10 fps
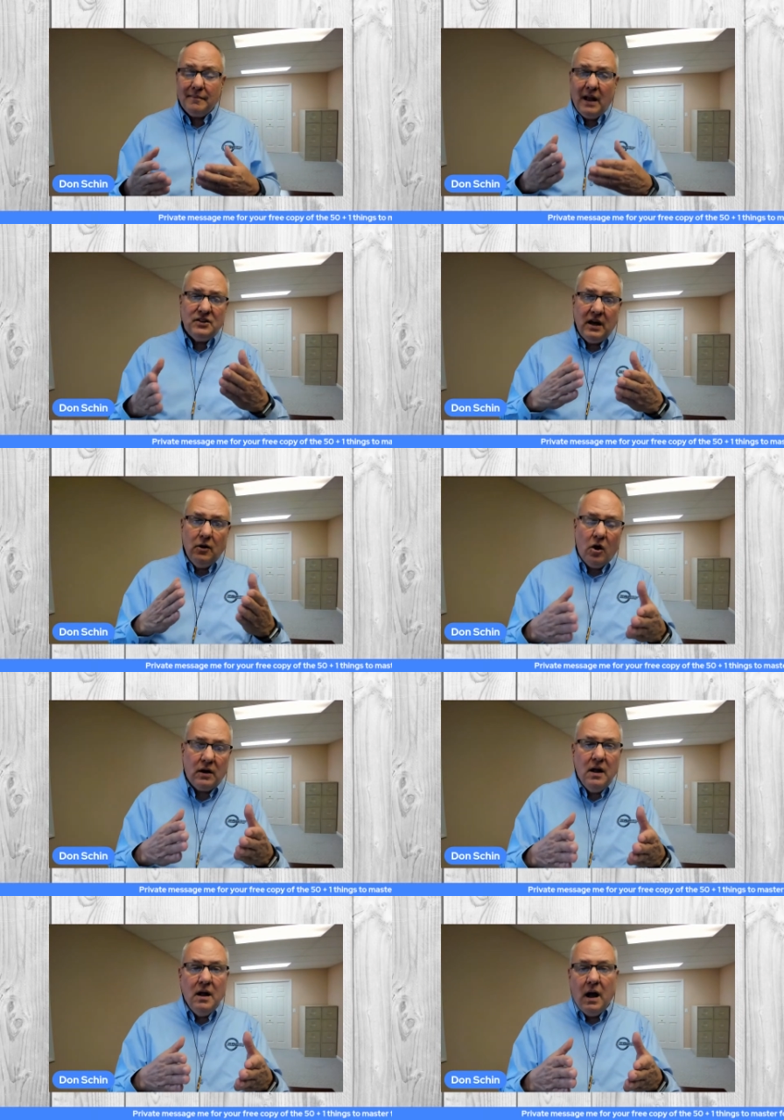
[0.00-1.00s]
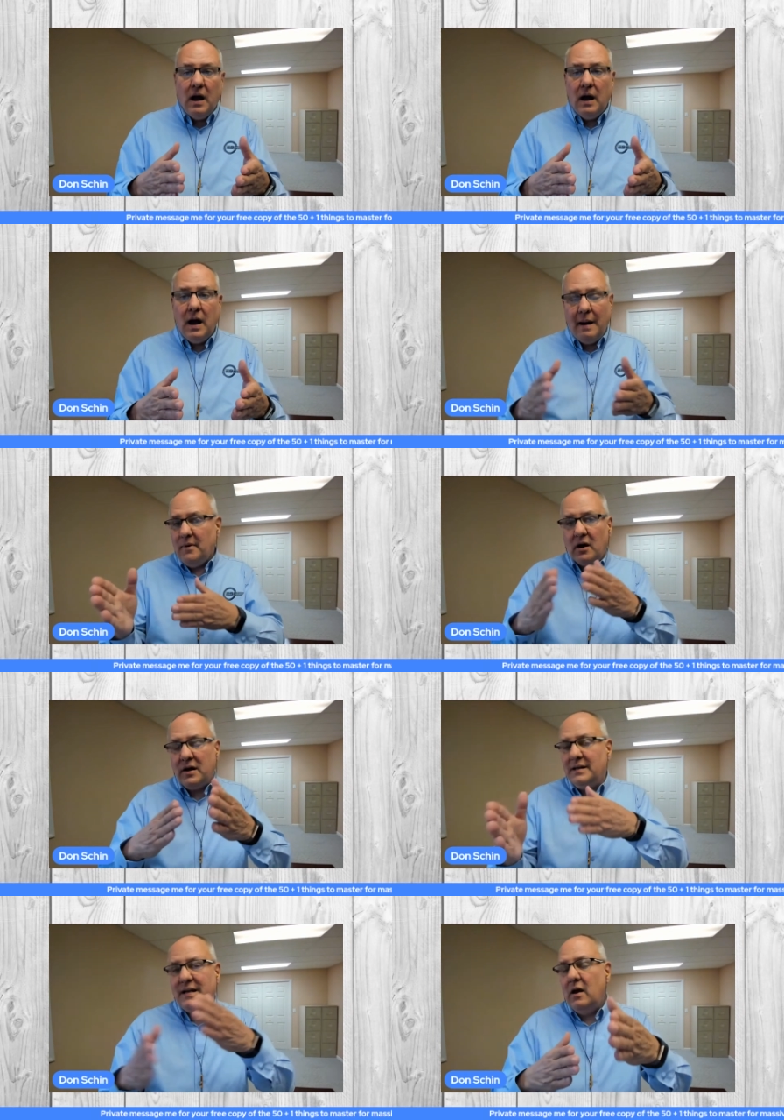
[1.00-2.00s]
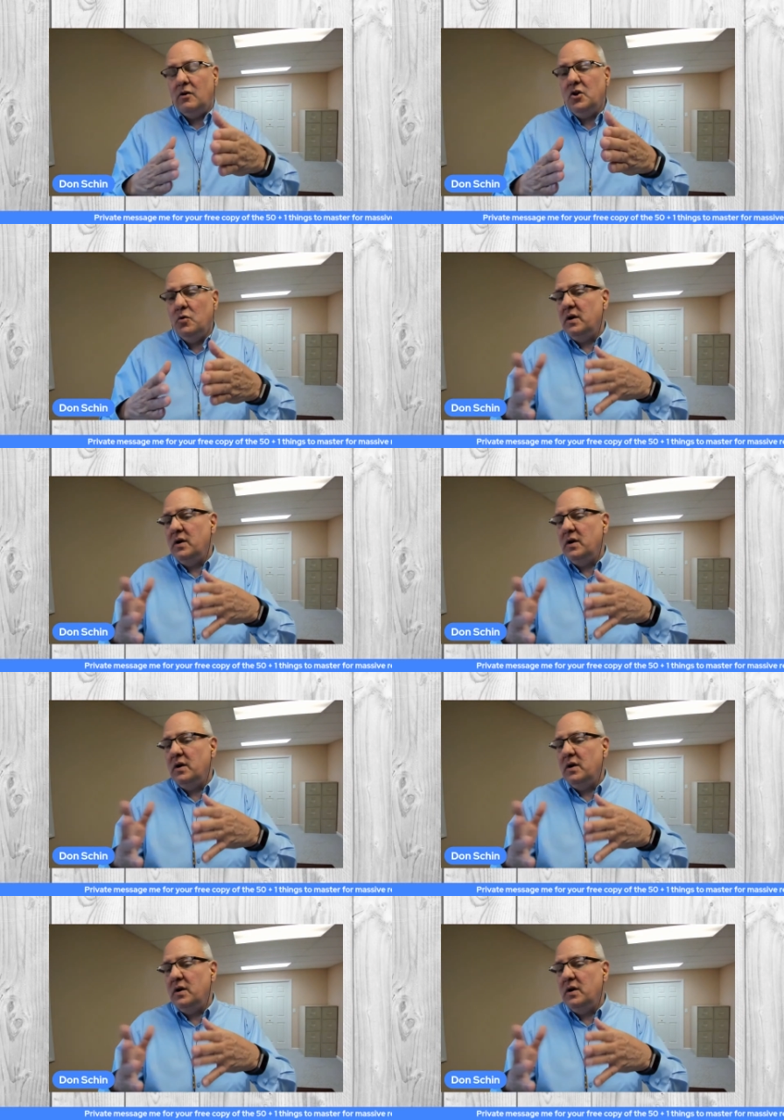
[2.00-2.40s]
I say, look, I'm not going to tell you